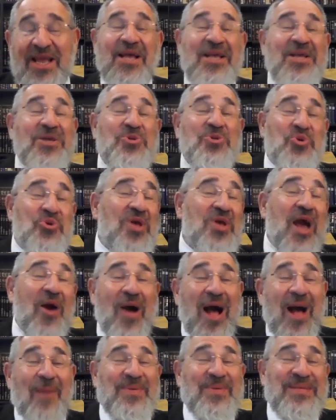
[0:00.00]
he used to go
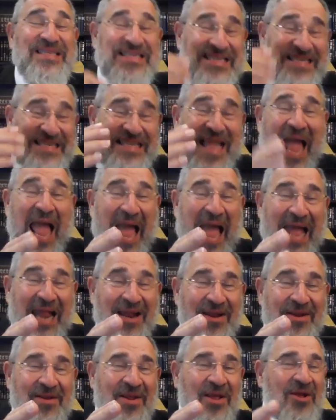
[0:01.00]
up and
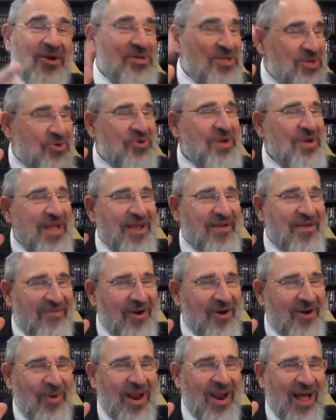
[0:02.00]
stand, because he couldn't hear
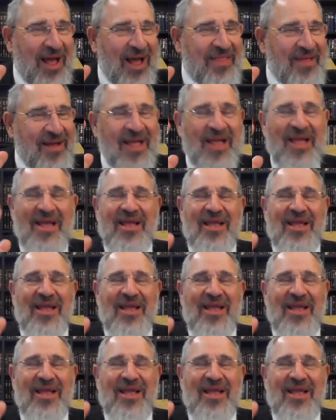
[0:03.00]
very well either.